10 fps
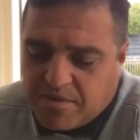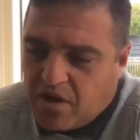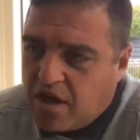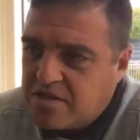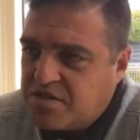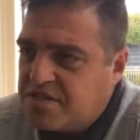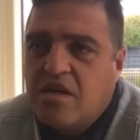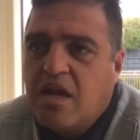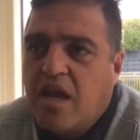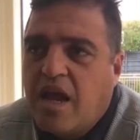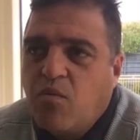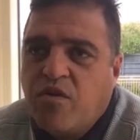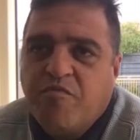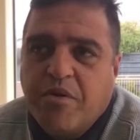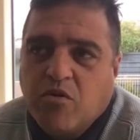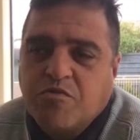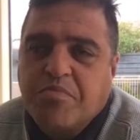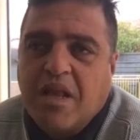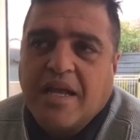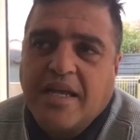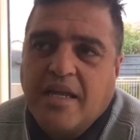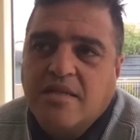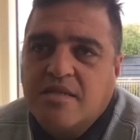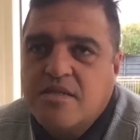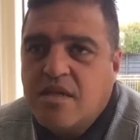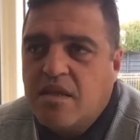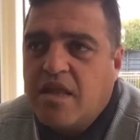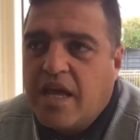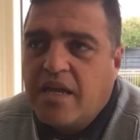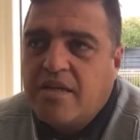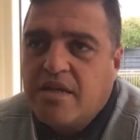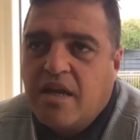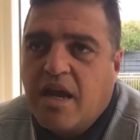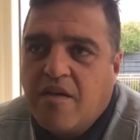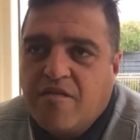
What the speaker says: API, and we've built plugins that